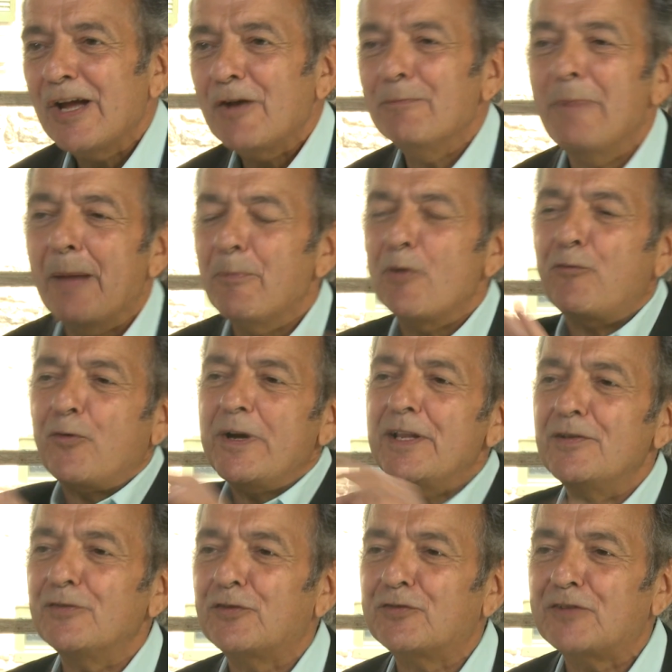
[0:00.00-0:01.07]
Remember if we
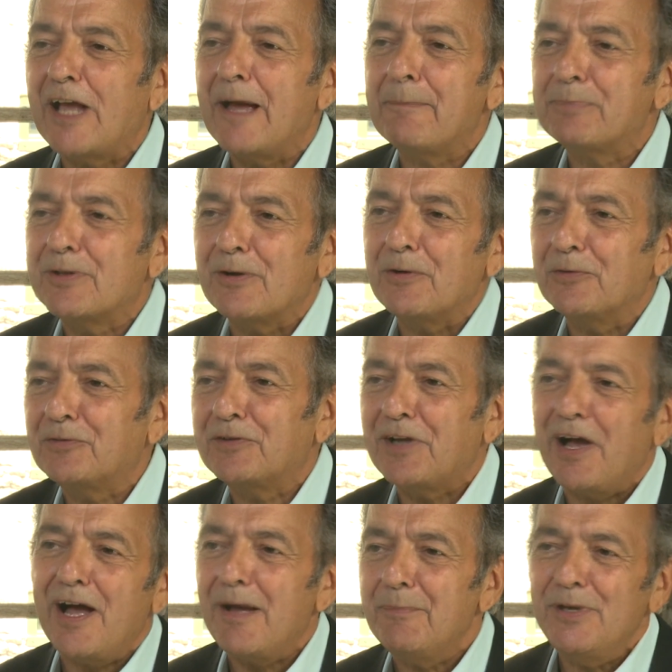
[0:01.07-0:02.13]
didn't stop those
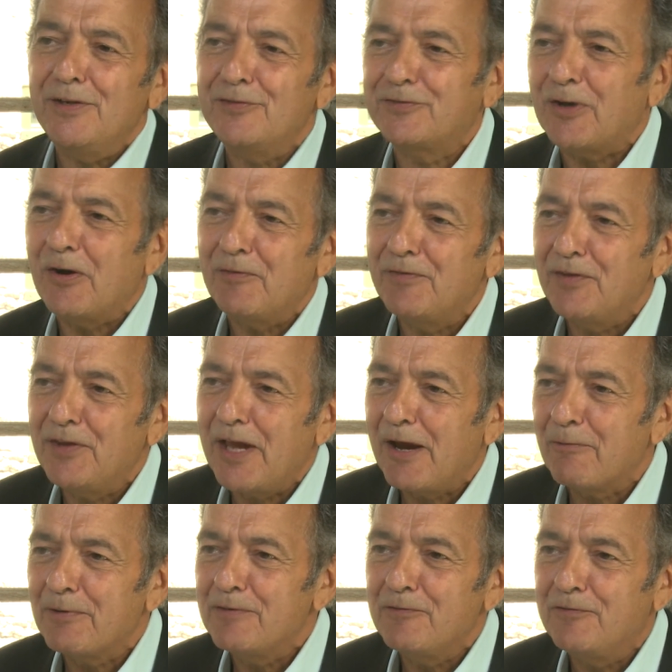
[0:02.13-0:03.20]
commies over
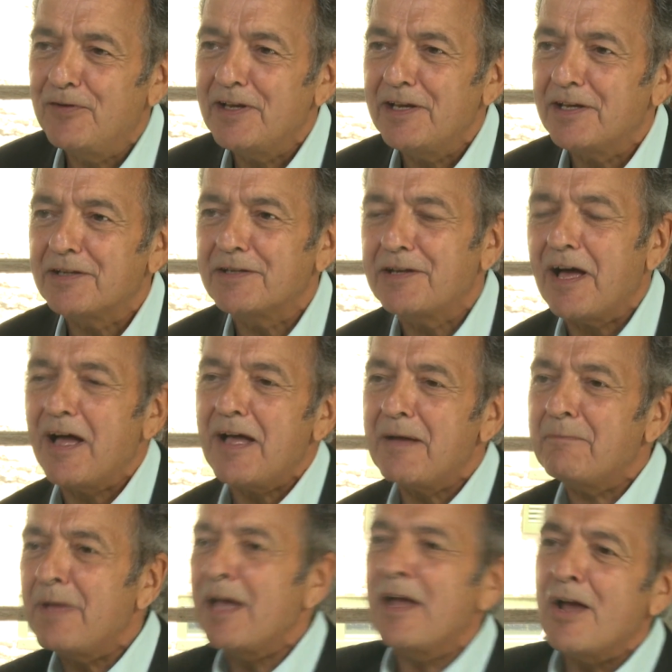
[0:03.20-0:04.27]
there in
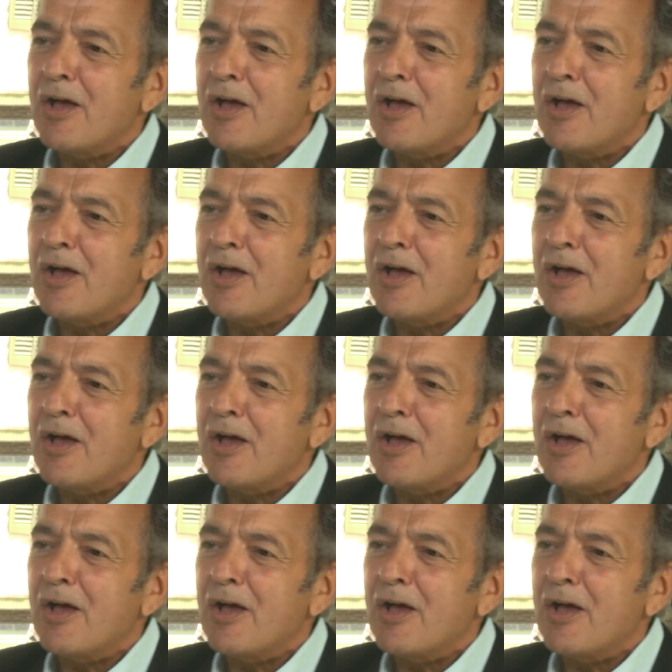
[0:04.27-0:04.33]
Vietnam,